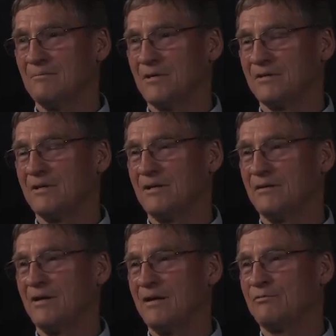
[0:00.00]
But
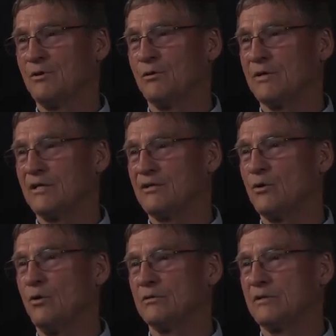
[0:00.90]
if you look at the
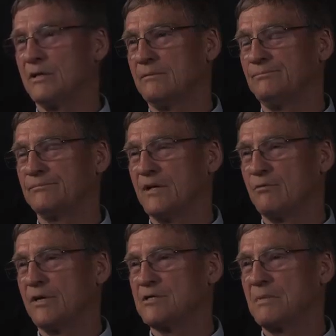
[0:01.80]
old uh,
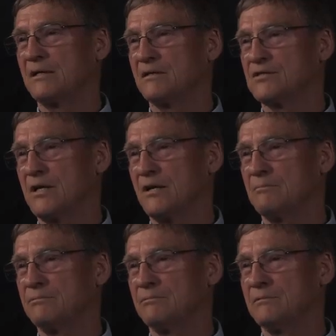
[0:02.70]
regimental setup,
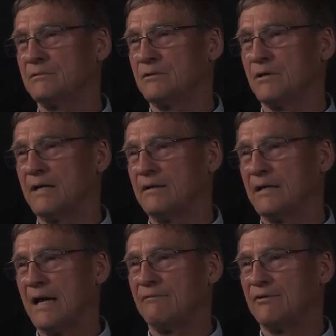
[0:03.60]
you know,
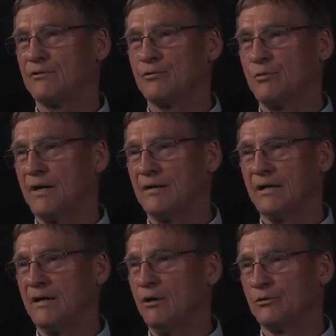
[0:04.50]
Alpha through
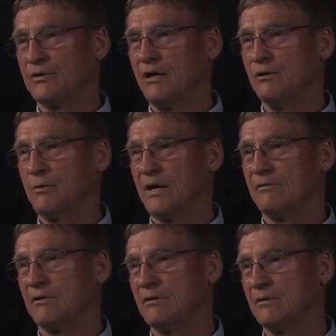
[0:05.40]
a hotel or
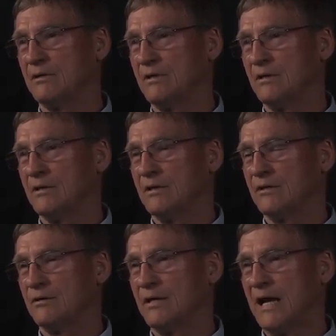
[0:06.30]
whatever,
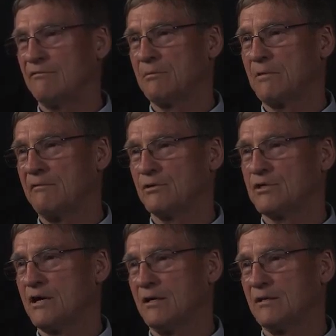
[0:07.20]
you know, Alpha Bravo
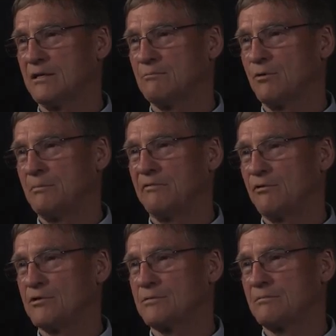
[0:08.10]
Charlie would be
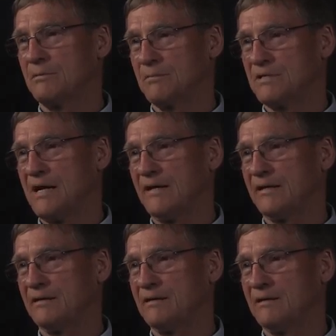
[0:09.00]
first
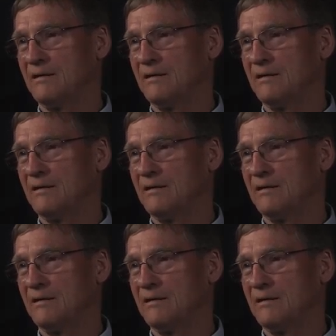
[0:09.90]
Battalion,